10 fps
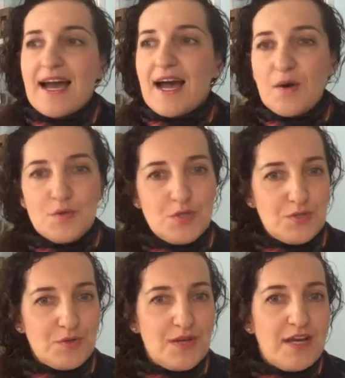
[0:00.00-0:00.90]
how do
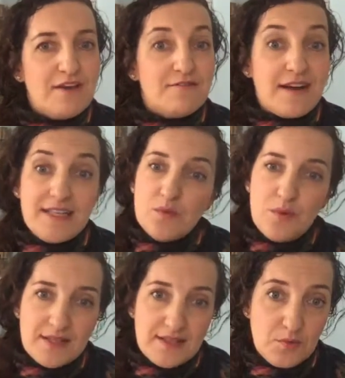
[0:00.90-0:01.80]
you find the
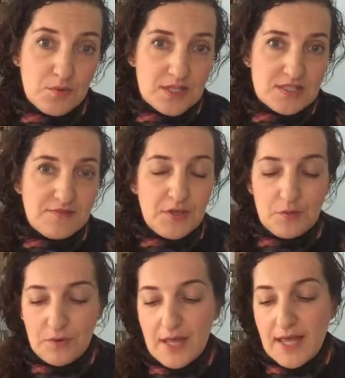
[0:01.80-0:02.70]
one works for you.